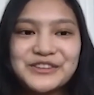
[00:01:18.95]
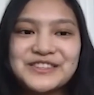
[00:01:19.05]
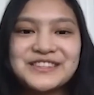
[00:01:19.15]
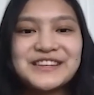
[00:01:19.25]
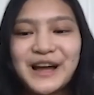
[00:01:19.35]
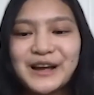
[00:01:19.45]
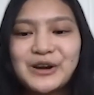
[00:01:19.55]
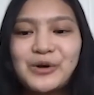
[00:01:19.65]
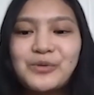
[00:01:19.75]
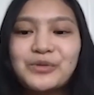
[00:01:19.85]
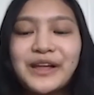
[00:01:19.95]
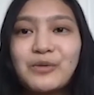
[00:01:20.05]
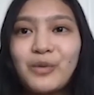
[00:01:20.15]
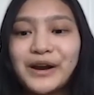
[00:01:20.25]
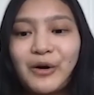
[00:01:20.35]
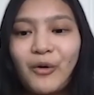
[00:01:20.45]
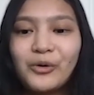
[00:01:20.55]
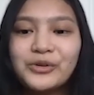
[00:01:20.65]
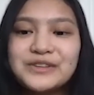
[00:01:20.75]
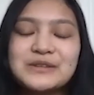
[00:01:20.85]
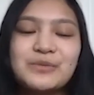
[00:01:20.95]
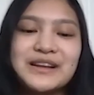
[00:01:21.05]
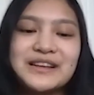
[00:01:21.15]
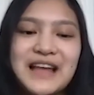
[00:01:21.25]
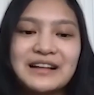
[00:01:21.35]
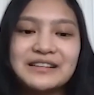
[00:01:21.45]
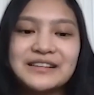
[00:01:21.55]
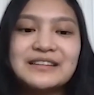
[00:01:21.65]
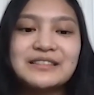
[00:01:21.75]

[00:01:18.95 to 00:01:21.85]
just because I know like what it holds and what exactly